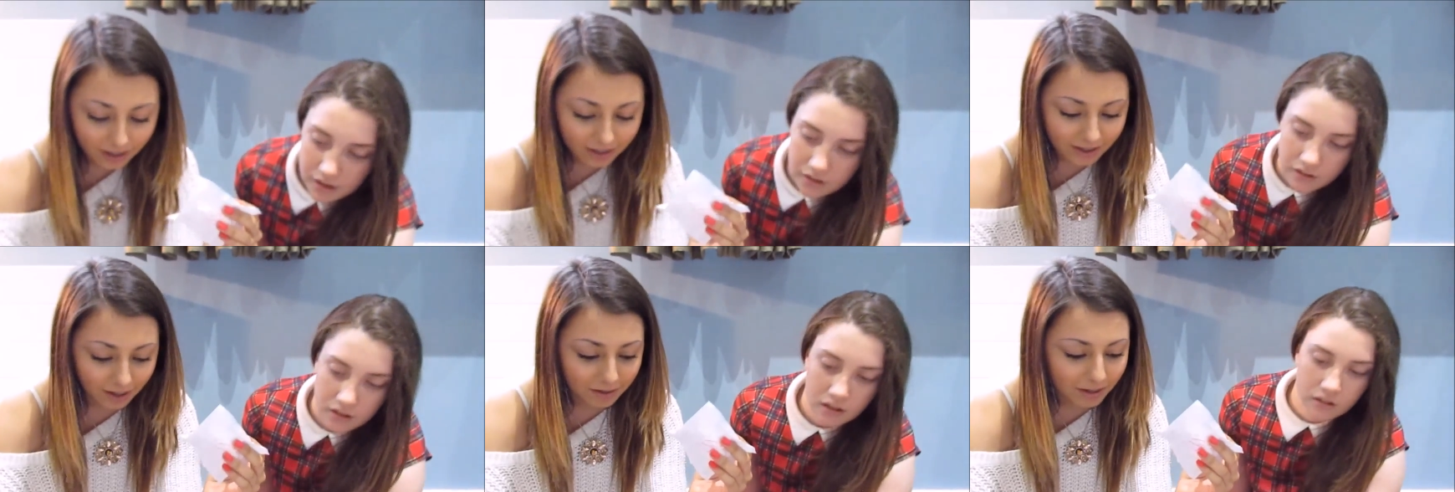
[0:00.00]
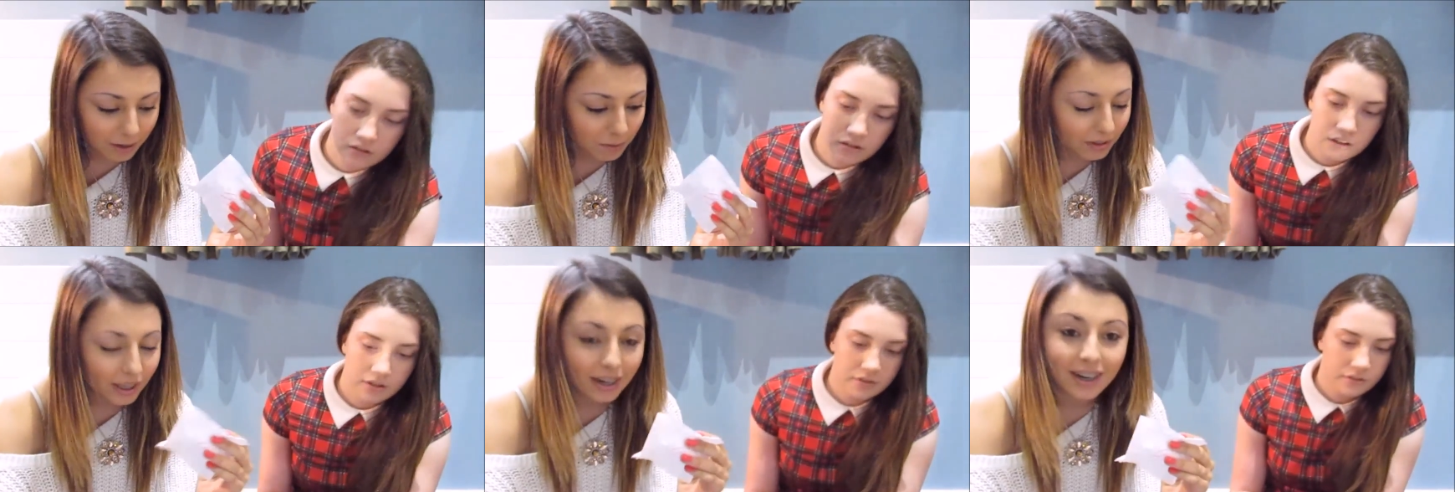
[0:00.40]
Speaker 1: don't know
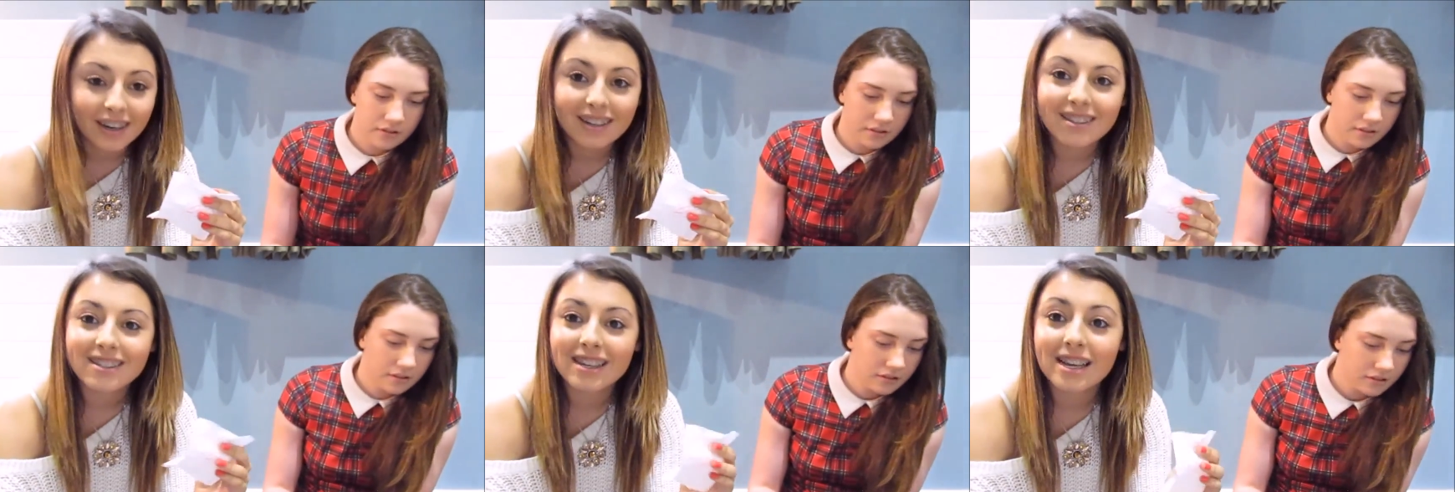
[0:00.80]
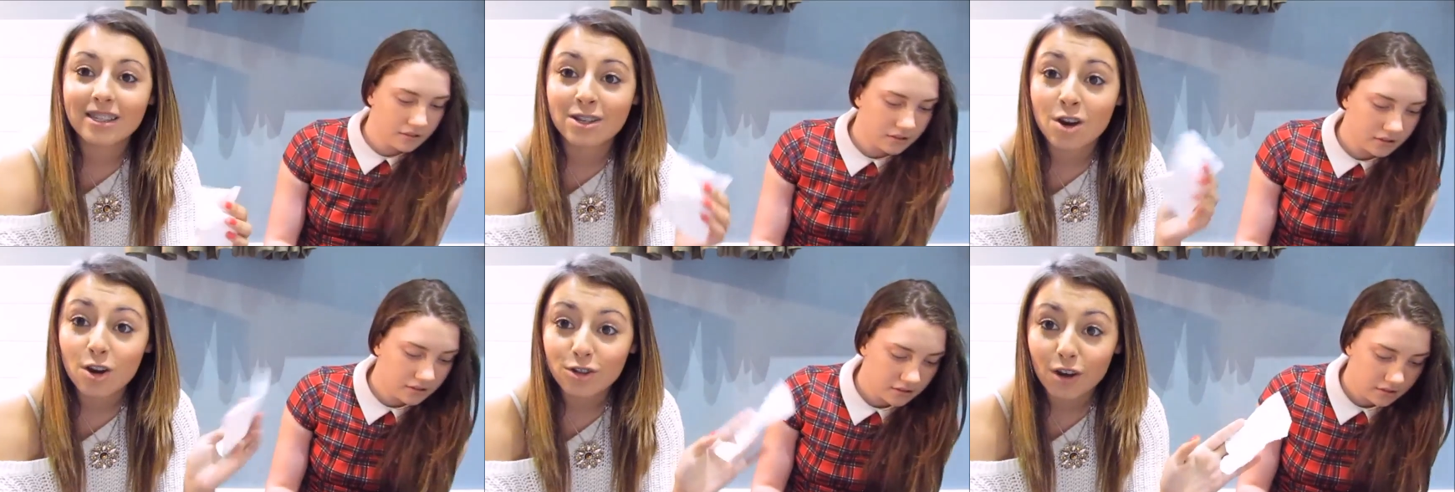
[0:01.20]
what that is.
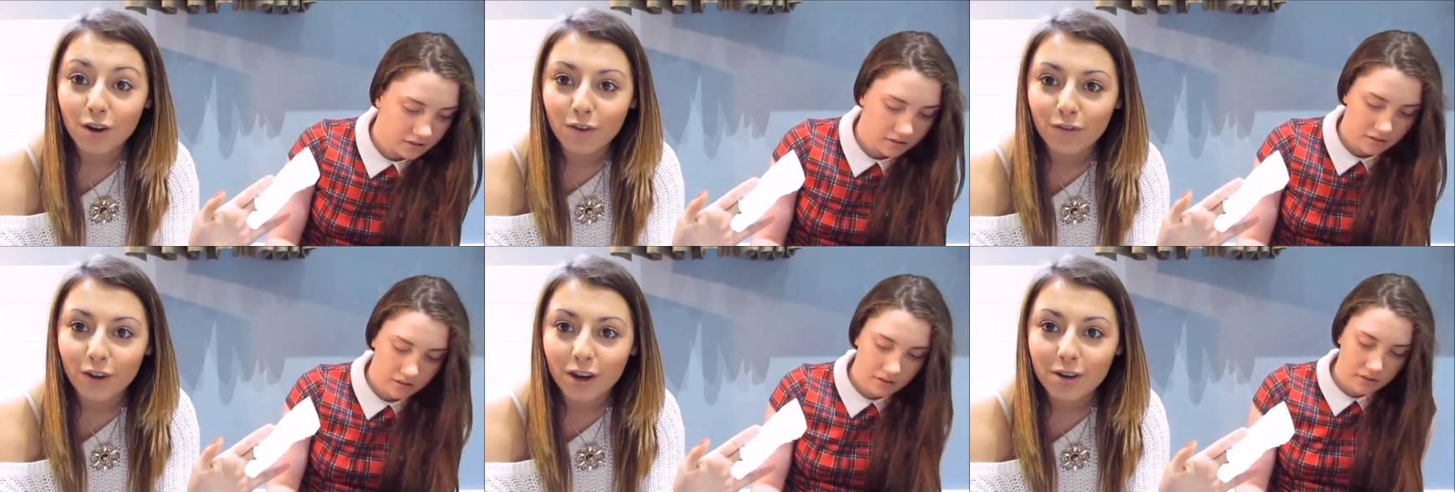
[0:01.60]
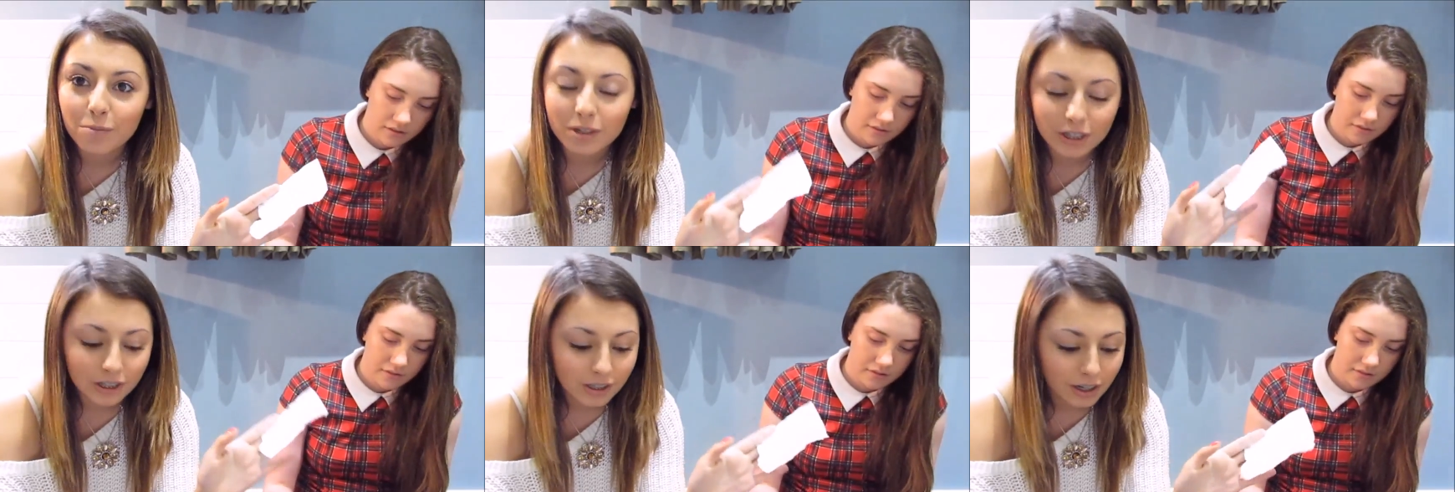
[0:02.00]
It's not dog food,
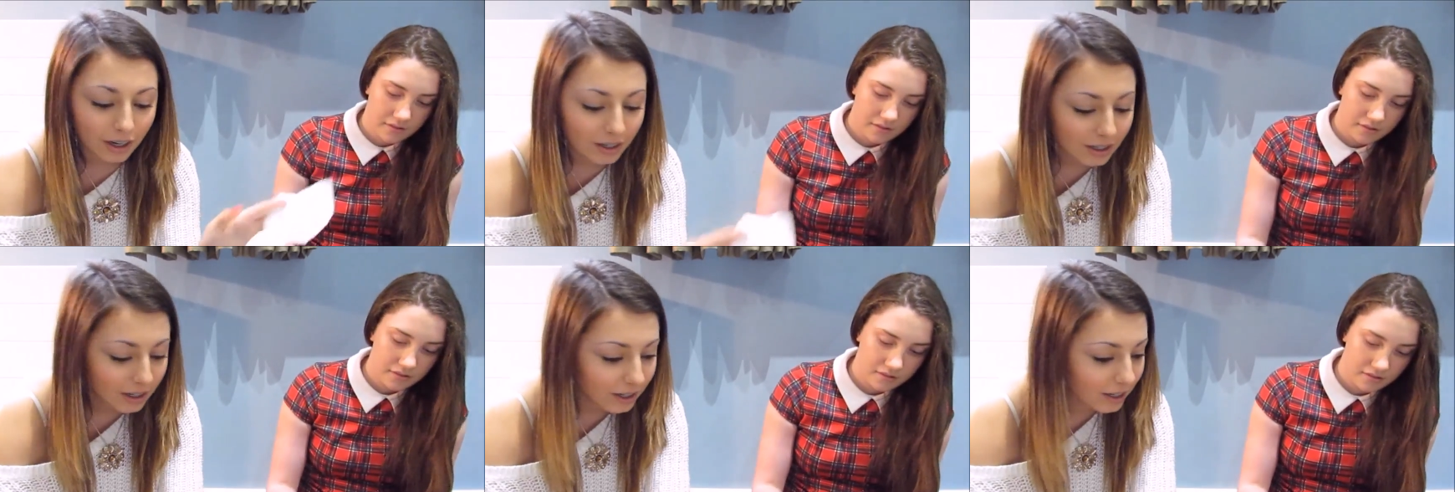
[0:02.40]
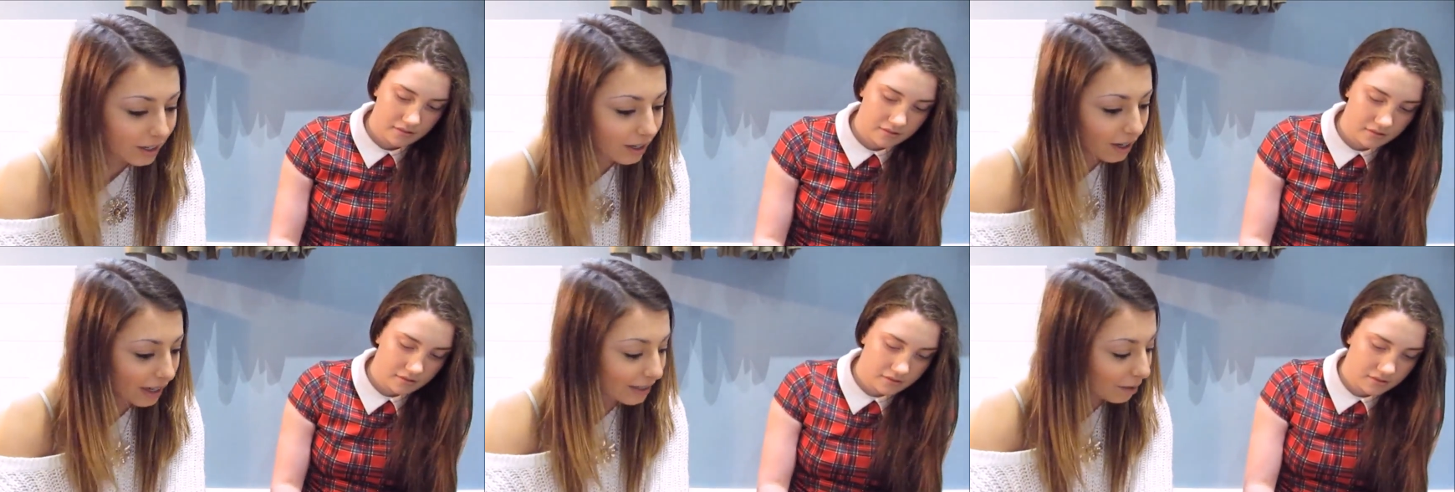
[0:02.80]
which is good,
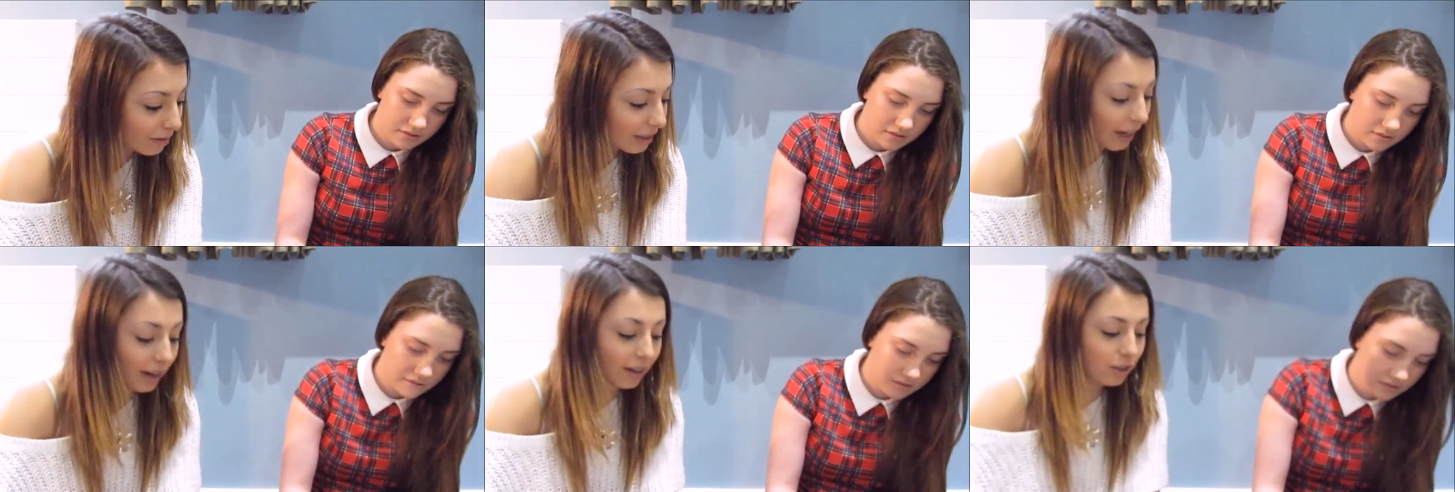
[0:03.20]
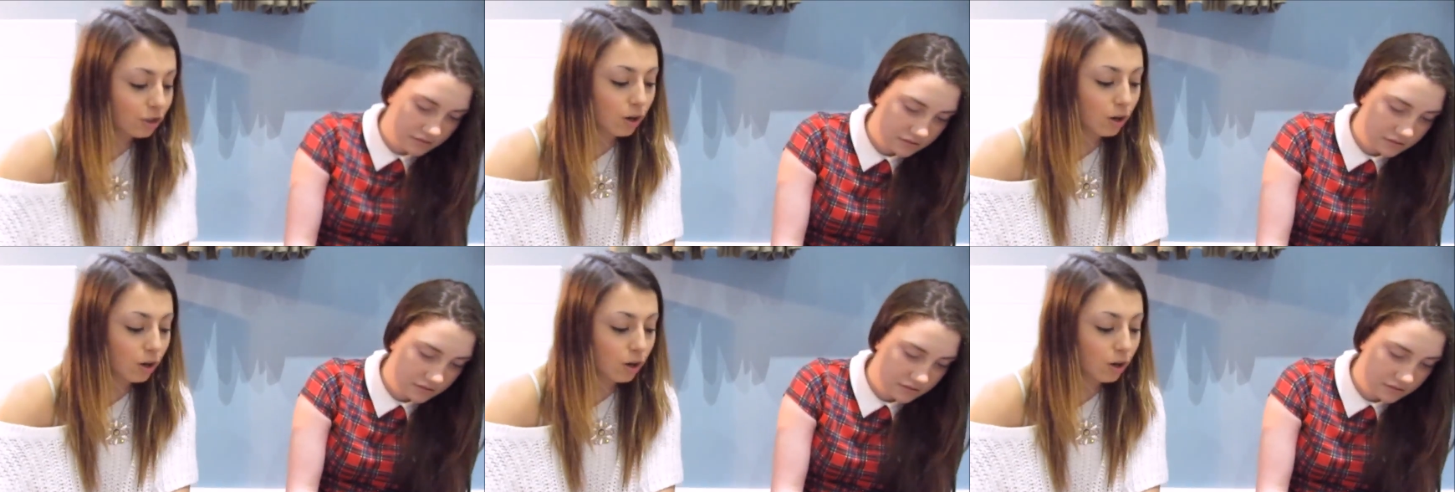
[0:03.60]
I don't think.